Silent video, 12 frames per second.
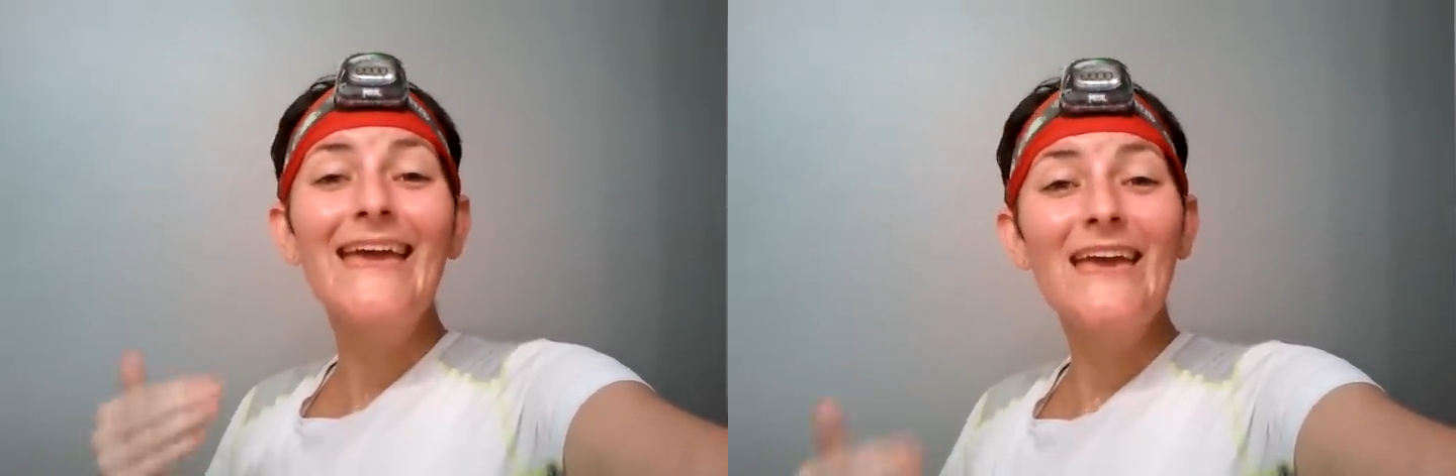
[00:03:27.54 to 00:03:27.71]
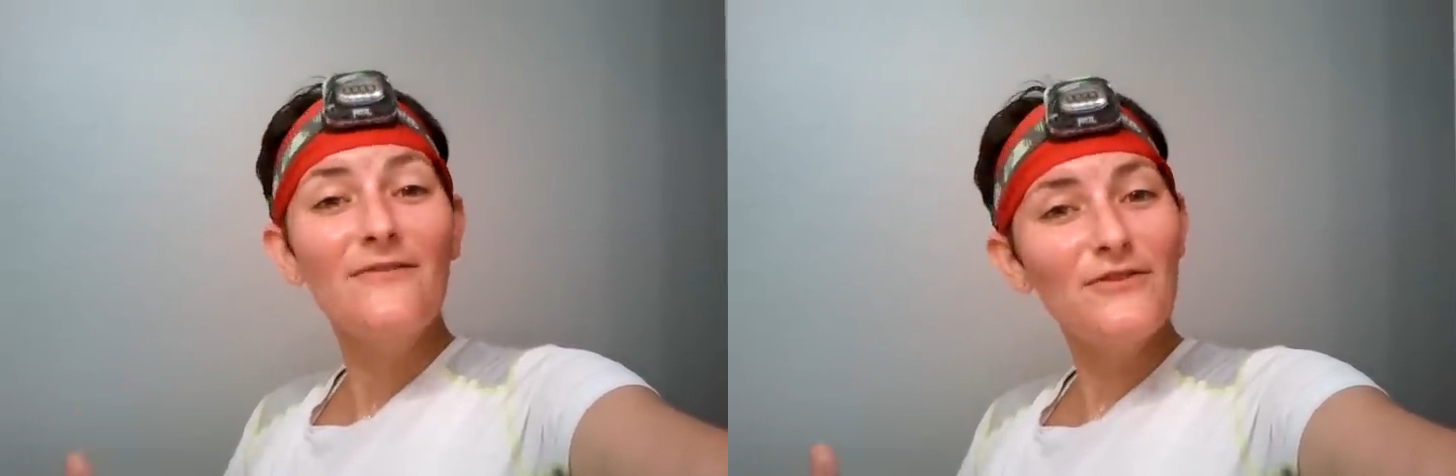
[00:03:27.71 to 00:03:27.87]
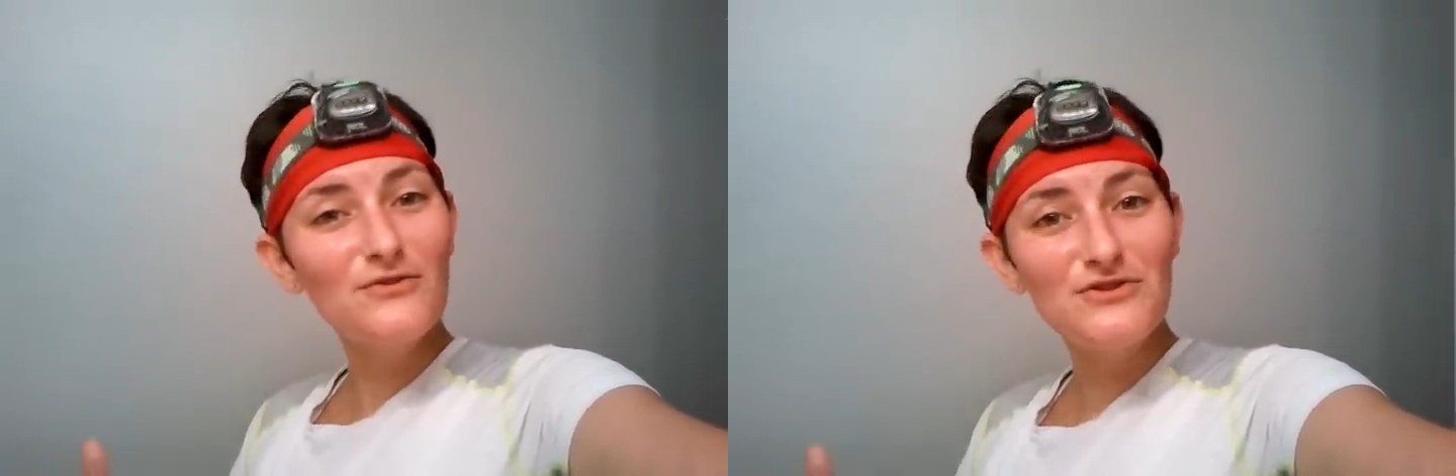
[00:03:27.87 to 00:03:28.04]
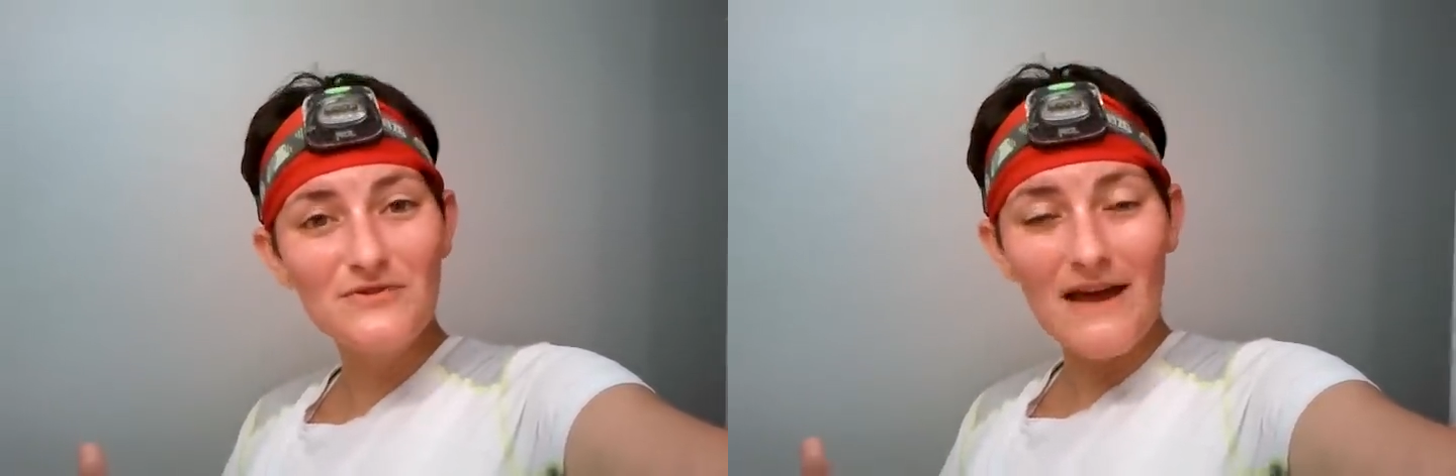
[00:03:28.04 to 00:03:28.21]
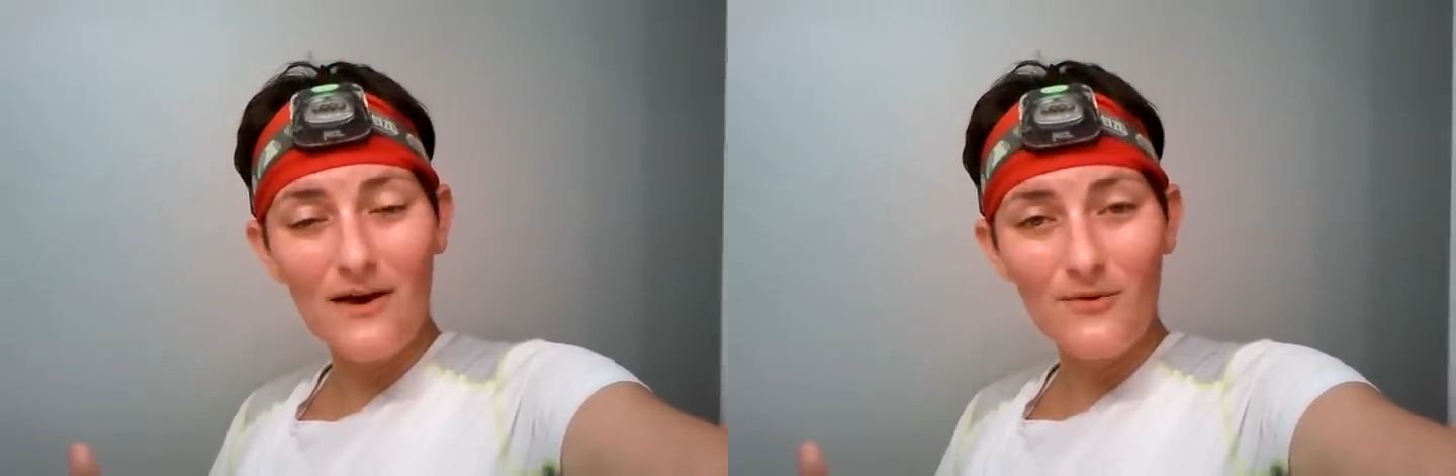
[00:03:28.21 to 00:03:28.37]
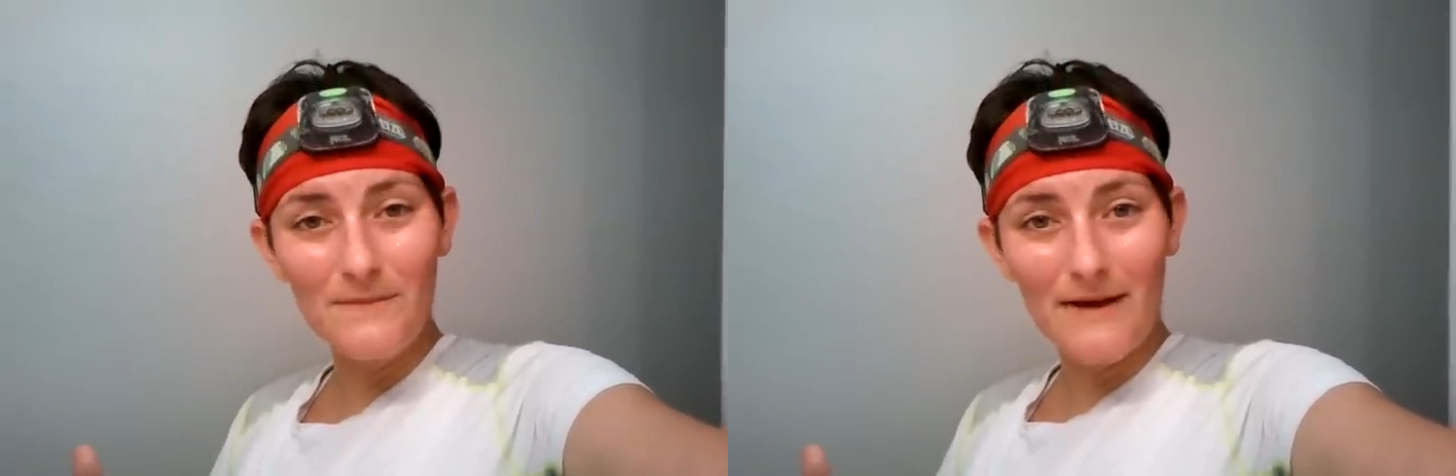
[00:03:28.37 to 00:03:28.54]
If you do
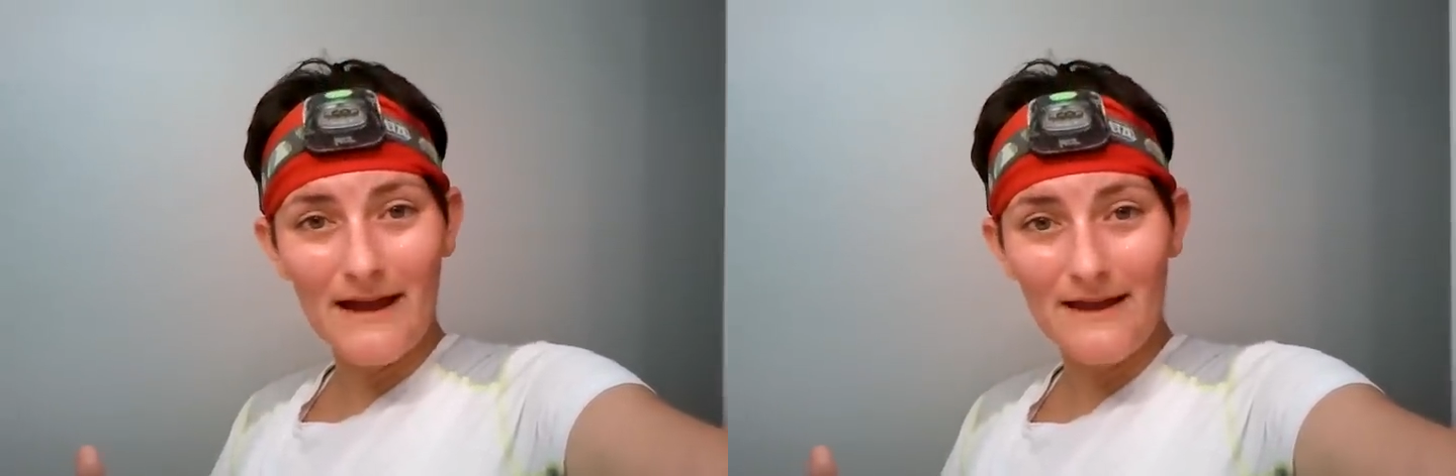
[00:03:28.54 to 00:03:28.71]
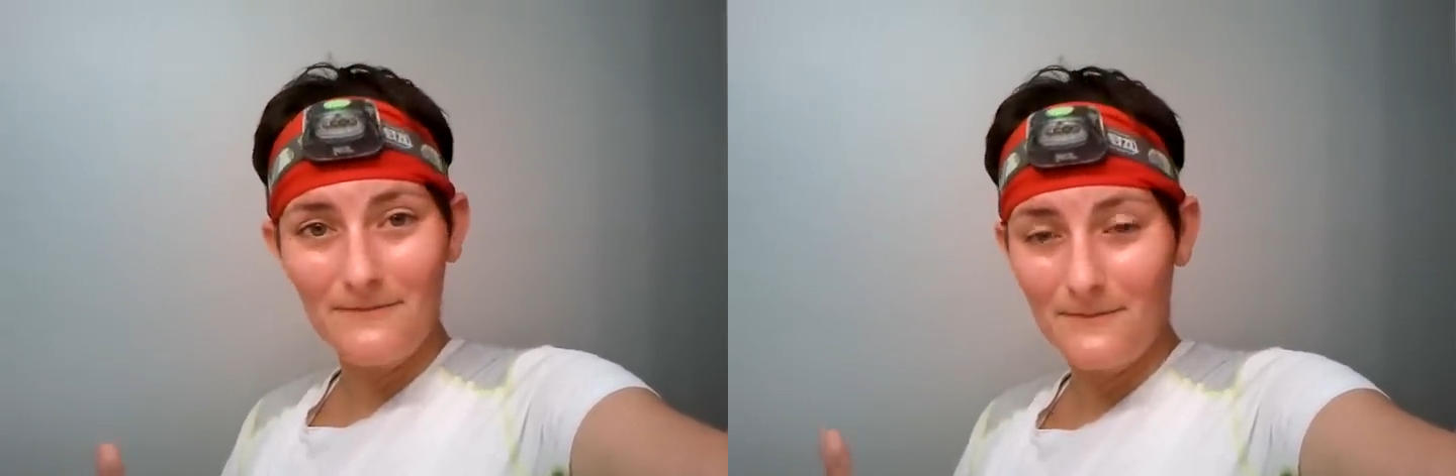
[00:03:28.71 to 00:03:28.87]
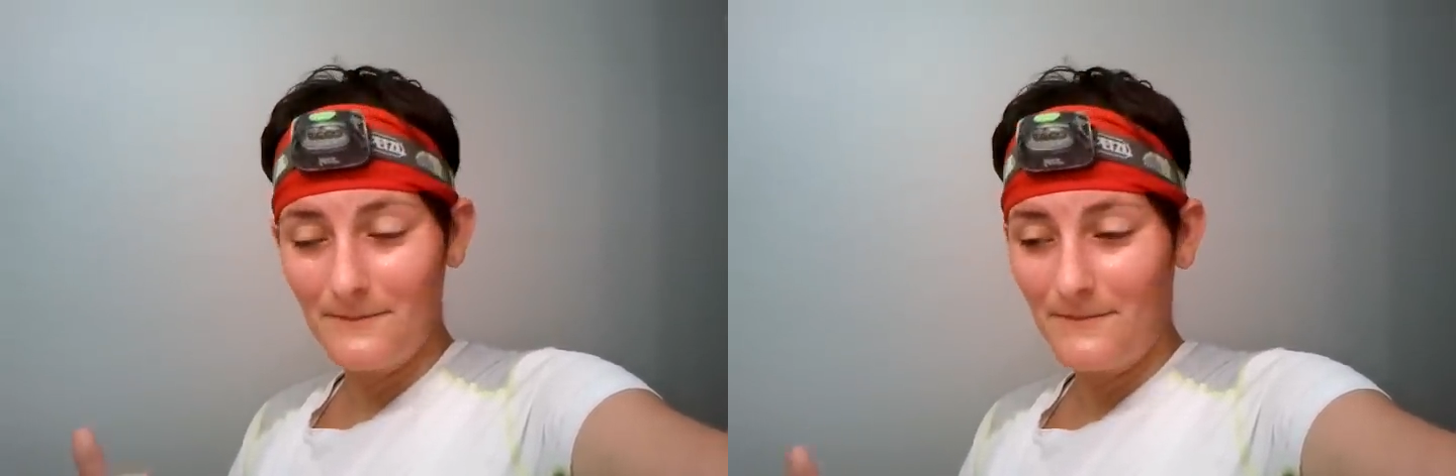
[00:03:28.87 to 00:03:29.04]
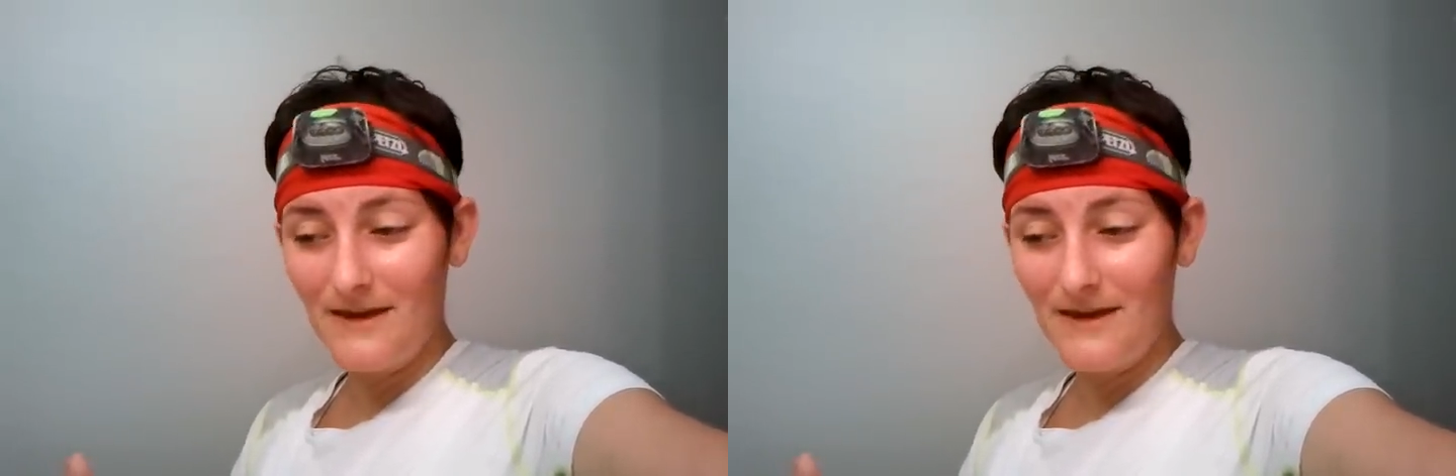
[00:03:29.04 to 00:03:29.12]
not win my